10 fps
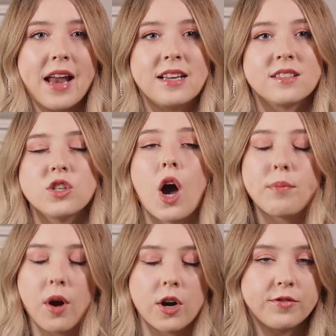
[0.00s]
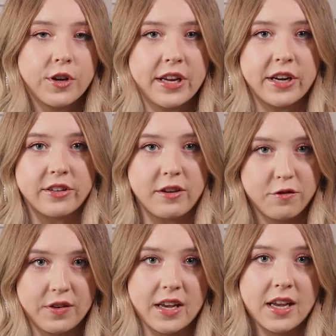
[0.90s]
and it's not part of your yearly
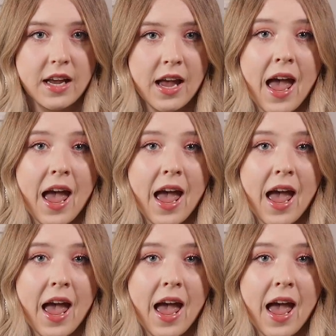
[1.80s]
fee.